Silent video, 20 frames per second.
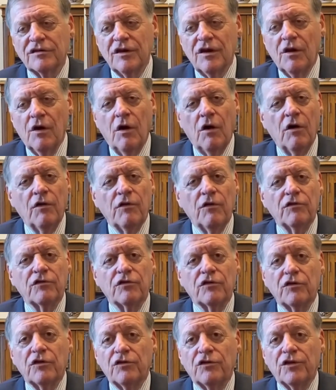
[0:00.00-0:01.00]
All those are
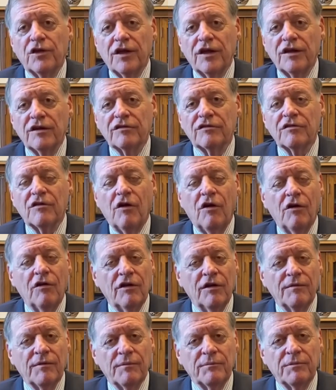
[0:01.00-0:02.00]
good things. All of
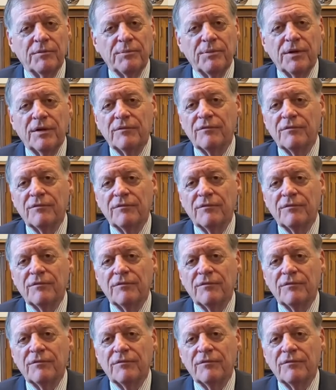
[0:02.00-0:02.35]
them depend